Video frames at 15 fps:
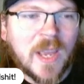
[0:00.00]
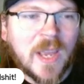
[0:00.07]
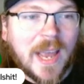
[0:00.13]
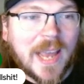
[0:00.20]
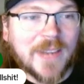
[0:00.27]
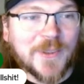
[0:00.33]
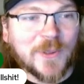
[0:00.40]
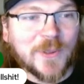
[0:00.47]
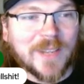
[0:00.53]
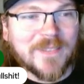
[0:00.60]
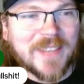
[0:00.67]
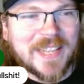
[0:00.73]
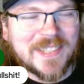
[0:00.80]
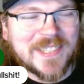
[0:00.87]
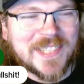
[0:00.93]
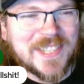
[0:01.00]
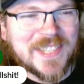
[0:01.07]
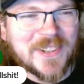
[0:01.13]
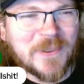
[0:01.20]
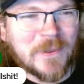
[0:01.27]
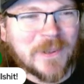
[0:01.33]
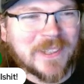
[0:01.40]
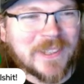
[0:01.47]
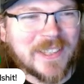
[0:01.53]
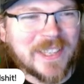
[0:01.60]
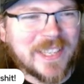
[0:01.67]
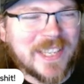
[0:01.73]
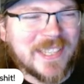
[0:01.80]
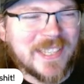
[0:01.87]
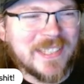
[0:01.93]
I do love that scene though, where
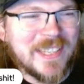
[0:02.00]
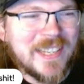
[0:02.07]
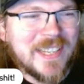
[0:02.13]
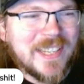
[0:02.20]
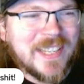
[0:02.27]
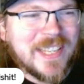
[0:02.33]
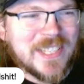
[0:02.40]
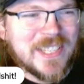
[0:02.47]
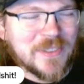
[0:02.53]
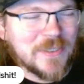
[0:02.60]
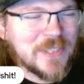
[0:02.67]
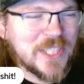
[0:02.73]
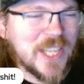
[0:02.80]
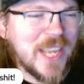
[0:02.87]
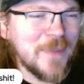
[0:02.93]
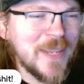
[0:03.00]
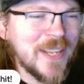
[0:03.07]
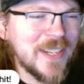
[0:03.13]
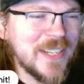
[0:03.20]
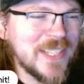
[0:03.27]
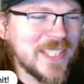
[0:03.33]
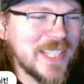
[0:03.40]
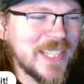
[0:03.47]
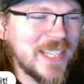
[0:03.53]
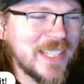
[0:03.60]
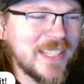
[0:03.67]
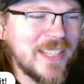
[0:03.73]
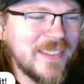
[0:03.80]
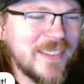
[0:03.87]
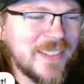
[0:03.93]
like he's escaping on his
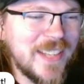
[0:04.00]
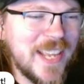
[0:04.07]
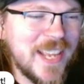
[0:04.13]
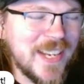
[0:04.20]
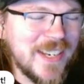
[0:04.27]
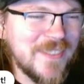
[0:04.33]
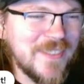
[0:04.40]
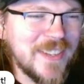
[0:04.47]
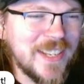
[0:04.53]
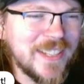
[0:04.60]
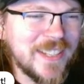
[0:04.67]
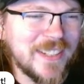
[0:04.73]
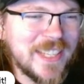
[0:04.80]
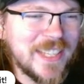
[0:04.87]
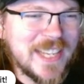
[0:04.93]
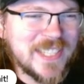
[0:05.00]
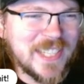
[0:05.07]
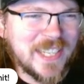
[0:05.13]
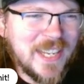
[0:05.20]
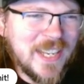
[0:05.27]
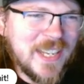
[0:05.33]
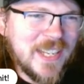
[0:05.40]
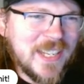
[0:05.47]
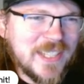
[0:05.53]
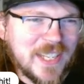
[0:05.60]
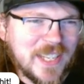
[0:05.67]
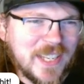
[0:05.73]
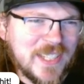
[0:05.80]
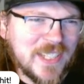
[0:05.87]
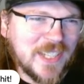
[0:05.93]
ATV, and the guy's like,
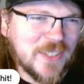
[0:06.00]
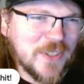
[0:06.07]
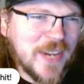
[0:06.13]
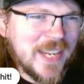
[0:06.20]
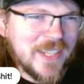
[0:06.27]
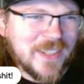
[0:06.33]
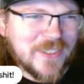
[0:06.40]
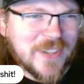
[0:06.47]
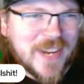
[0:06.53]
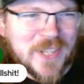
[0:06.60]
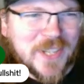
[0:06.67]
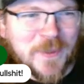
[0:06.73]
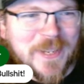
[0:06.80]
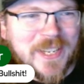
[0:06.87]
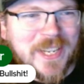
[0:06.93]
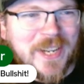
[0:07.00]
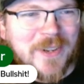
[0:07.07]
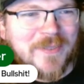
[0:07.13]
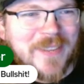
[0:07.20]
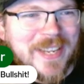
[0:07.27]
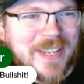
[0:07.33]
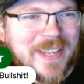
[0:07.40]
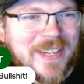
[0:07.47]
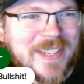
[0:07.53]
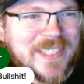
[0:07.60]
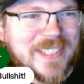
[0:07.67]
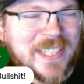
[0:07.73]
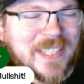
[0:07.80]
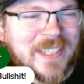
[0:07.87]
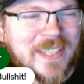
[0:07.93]
he's like, trash, where you going, man? And he's
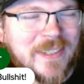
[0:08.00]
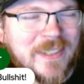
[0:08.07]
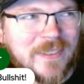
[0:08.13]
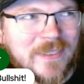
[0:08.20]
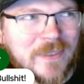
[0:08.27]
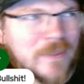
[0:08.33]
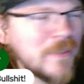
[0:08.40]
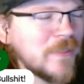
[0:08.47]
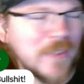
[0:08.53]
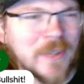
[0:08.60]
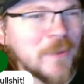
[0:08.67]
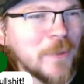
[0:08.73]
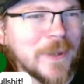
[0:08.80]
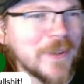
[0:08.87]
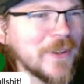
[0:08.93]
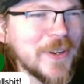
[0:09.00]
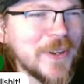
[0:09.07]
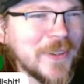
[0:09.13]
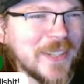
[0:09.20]
like, fucking weirdo.